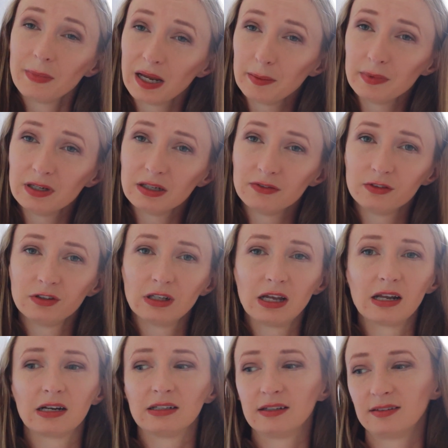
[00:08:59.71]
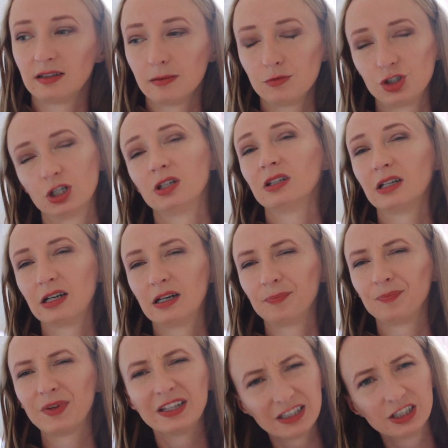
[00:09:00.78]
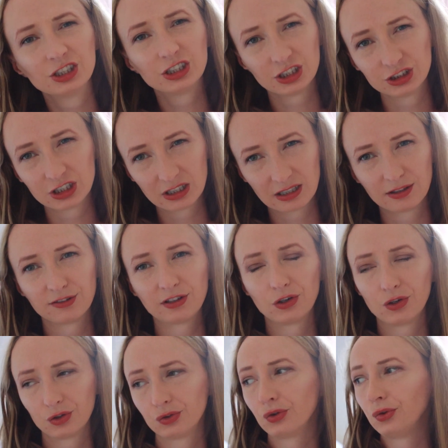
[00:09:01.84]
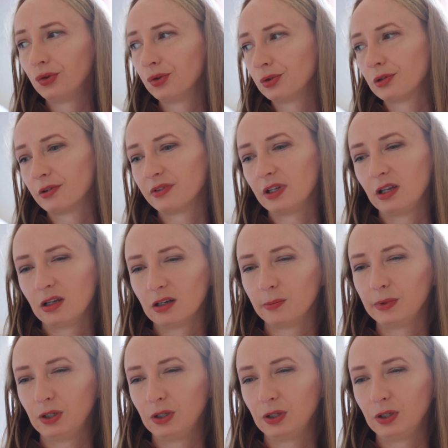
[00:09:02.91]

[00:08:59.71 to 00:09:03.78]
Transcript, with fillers: Maybe if they are the same gender, I think gender has a lot to do over here,